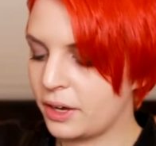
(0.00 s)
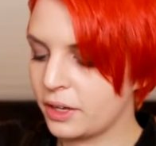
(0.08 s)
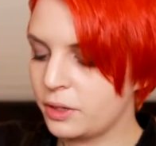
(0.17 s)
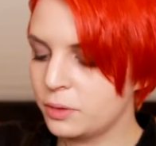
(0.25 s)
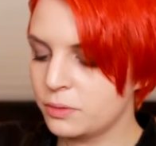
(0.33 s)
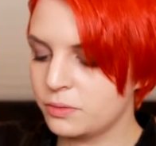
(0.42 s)
and
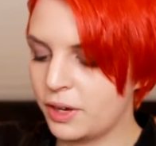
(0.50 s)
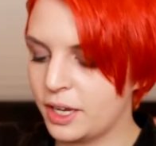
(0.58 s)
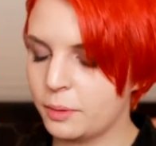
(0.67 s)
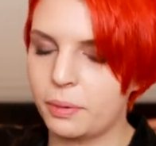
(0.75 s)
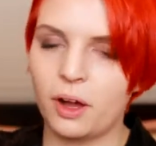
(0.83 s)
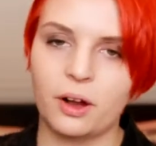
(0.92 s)
I couldn't
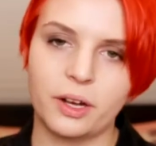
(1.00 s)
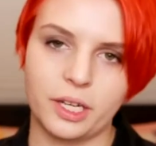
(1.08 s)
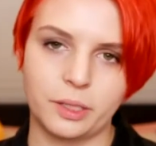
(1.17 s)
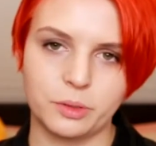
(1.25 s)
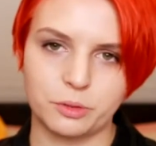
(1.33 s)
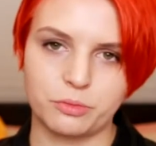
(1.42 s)
find a
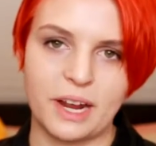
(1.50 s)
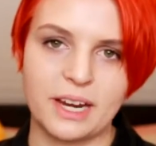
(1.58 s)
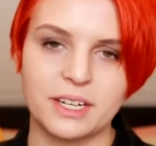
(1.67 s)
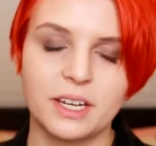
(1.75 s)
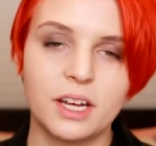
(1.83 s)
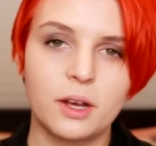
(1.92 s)
parka that was
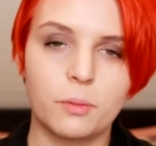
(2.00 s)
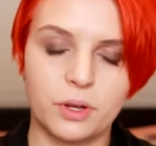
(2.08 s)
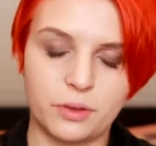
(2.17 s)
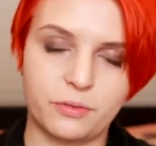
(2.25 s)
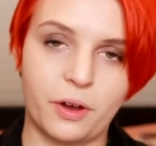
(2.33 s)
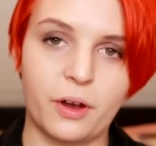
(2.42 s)
red
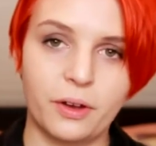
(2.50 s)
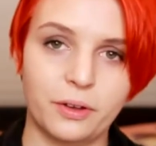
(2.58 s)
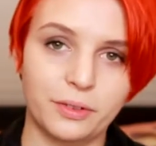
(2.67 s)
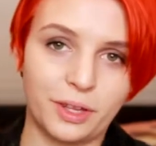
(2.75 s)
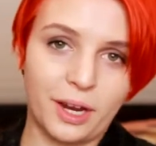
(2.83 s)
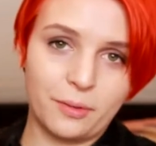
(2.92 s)
with a fur
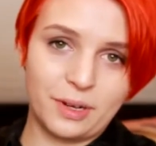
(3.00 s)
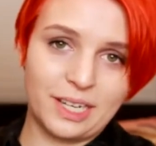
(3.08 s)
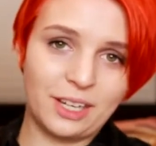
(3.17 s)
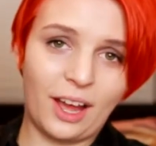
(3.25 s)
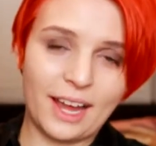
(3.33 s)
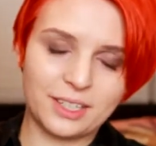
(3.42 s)
hood that I
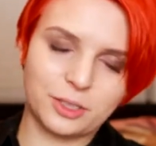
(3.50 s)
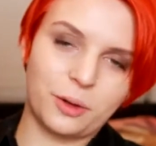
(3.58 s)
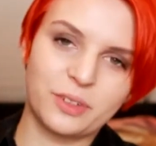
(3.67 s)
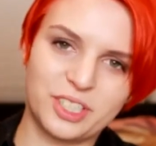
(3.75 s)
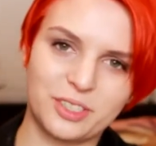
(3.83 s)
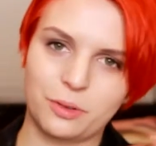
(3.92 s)
really liked.
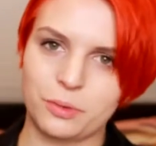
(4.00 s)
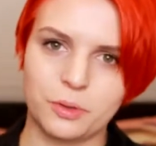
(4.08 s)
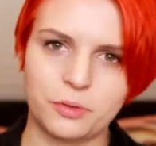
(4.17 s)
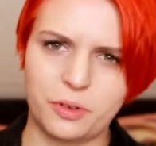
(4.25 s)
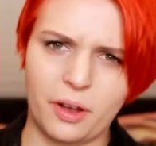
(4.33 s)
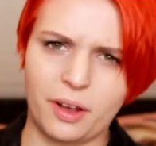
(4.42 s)
Obviously not
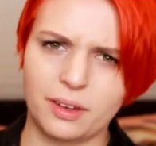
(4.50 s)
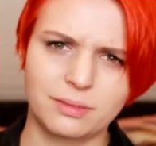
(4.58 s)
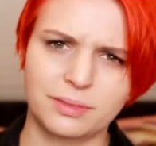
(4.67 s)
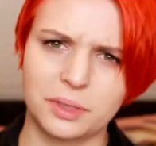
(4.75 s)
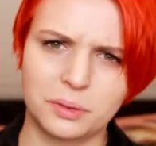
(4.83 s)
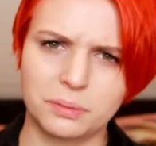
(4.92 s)
real fur,
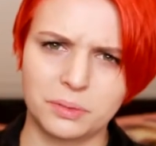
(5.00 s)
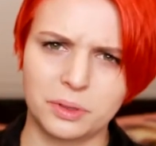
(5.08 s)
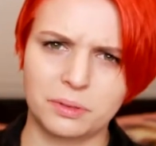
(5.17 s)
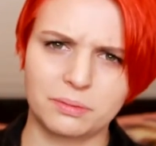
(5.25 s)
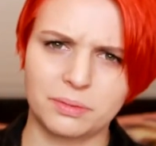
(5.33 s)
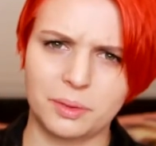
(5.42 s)
I'm
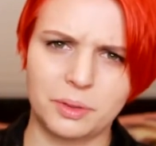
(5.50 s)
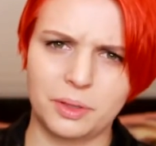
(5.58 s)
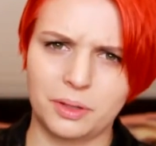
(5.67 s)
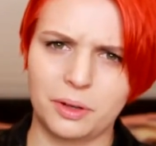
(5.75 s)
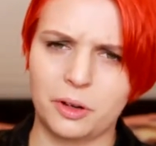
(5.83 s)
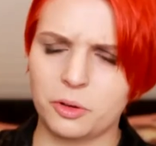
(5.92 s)
not
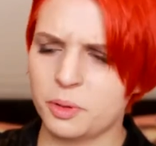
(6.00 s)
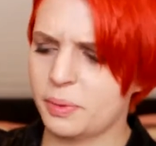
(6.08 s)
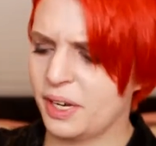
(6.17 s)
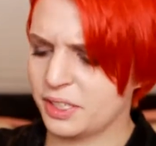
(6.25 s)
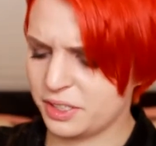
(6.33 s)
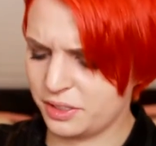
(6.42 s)
a horrible
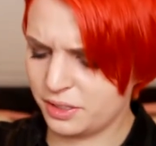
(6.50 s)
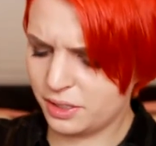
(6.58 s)
person.